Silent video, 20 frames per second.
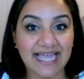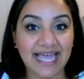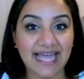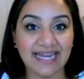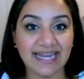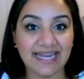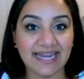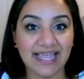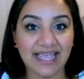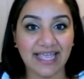
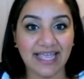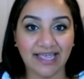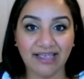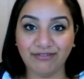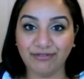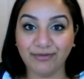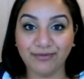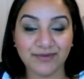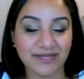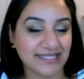And if
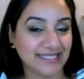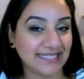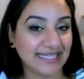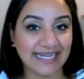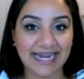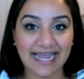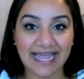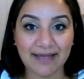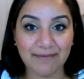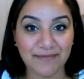it wasn't
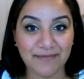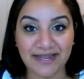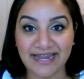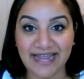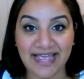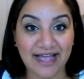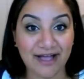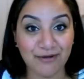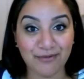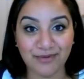going to happen
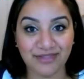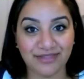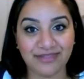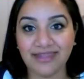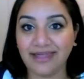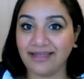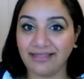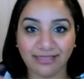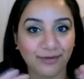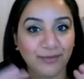now with
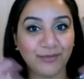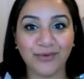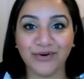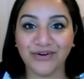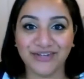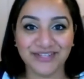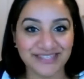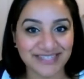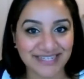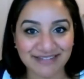like the
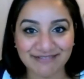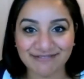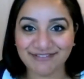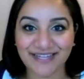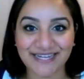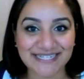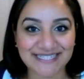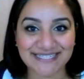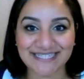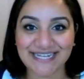world in
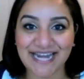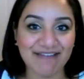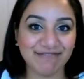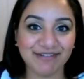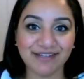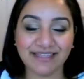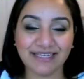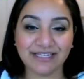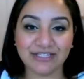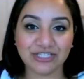flux and
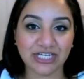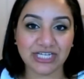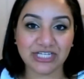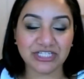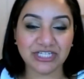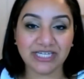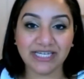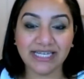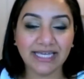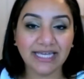everything
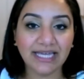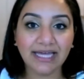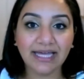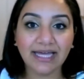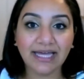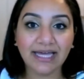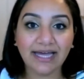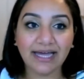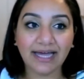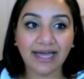changing,
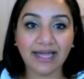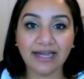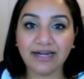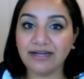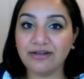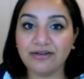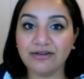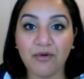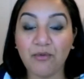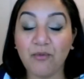I
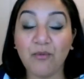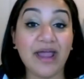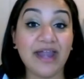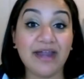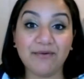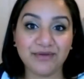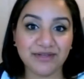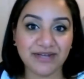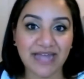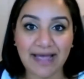didn't know when
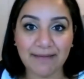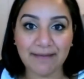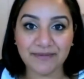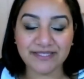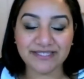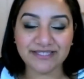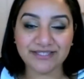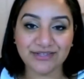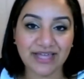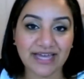it would
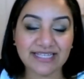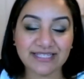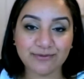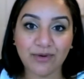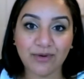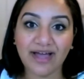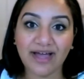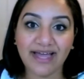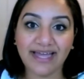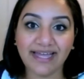happen. So that's
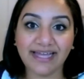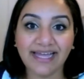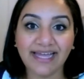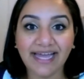why,